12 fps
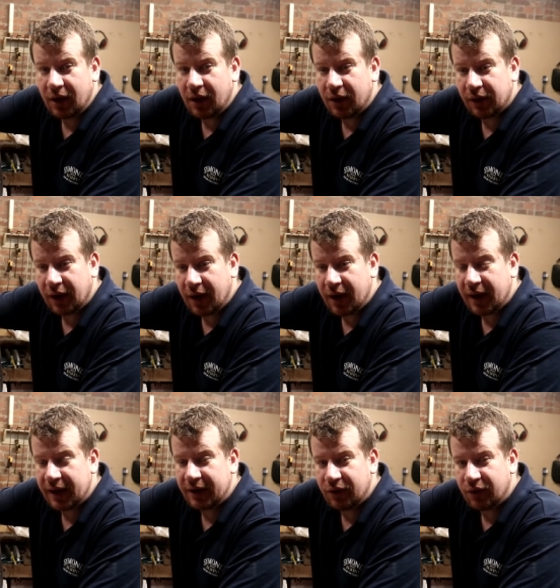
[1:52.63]

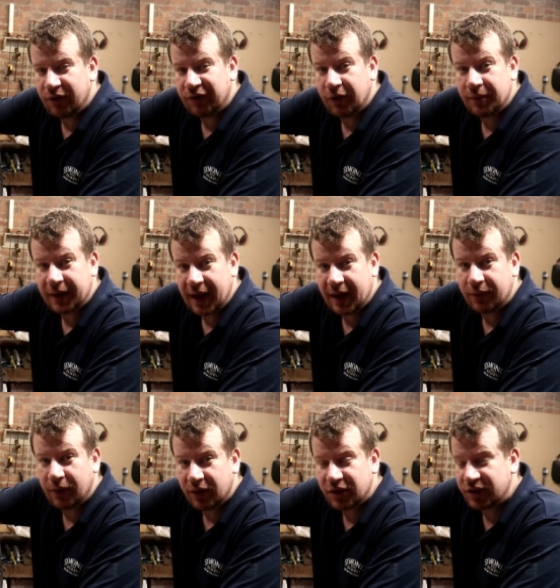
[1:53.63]
online or from
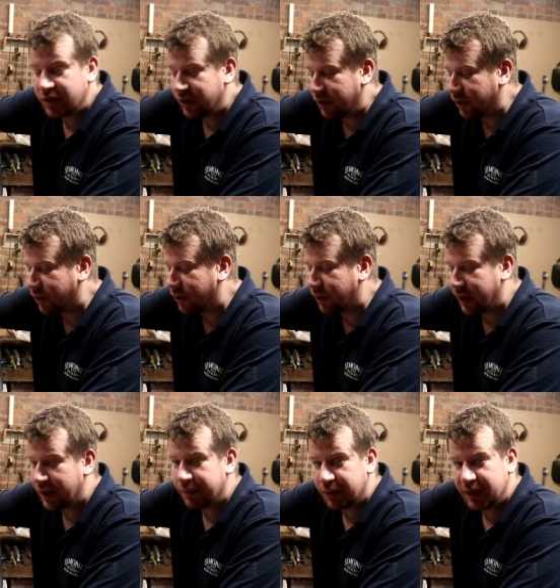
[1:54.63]
Kegwatch or
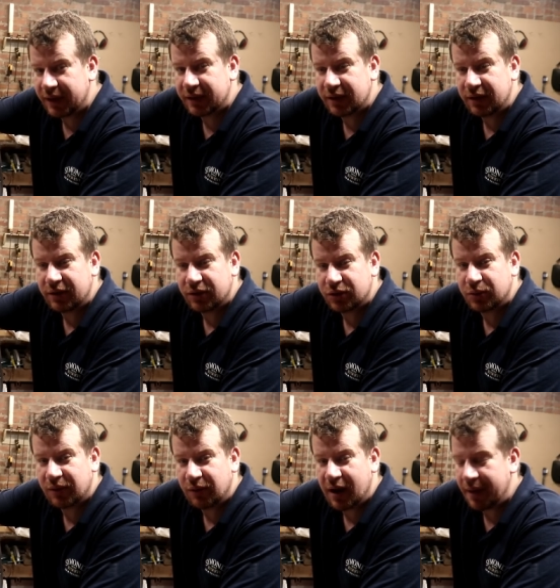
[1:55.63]
they can put you into touch
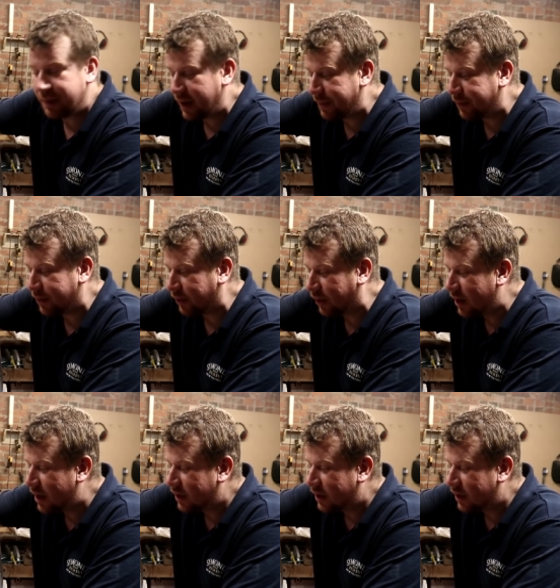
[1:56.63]
with the right people